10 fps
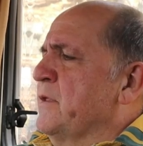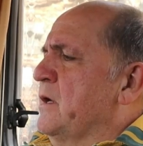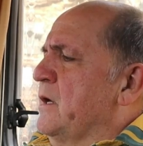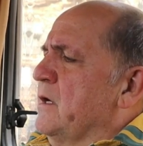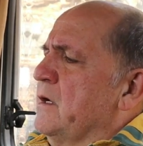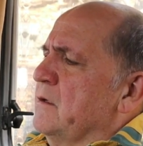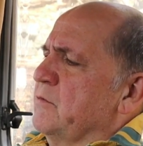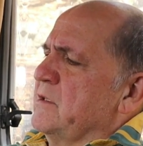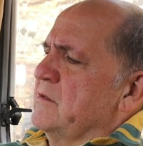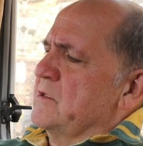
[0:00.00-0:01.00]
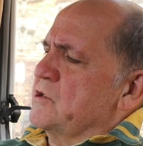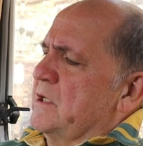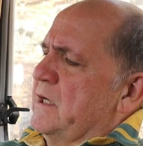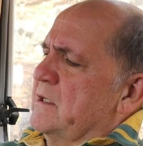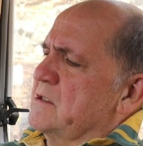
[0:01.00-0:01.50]
within the
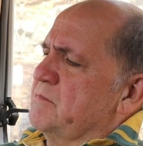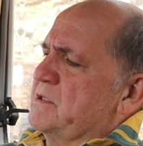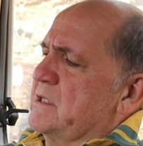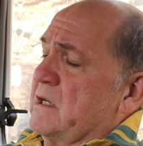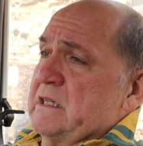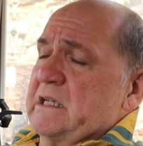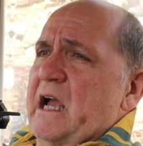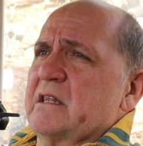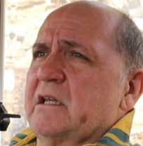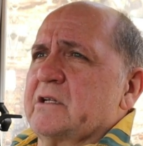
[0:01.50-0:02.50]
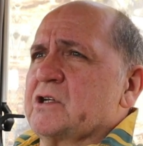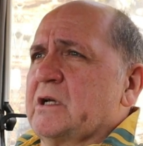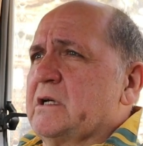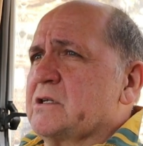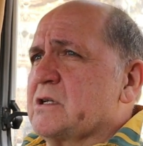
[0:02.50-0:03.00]
church, particularly the Catholic
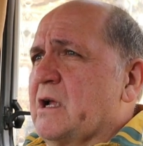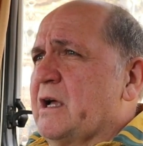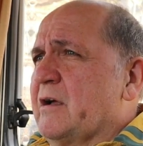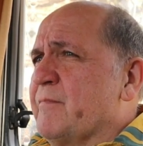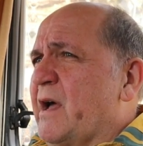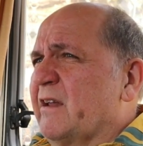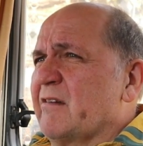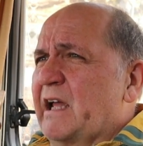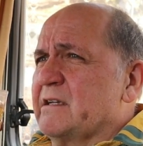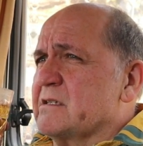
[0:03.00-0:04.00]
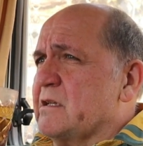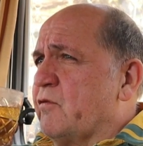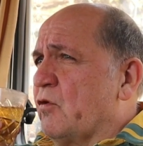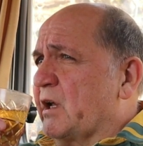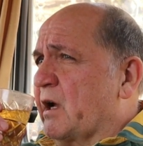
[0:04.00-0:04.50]
Church, I don't like to see
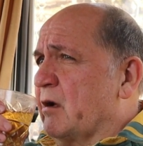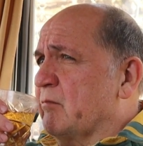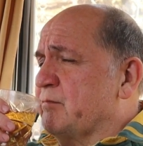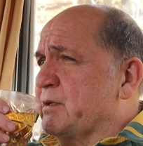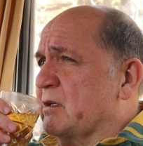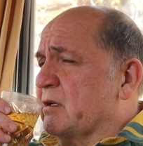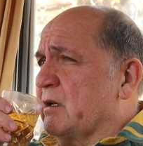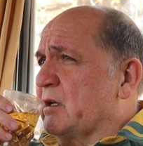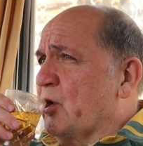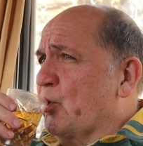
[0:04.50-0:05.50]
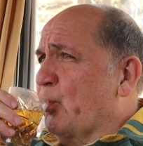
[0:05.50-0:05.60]
falling out particularly.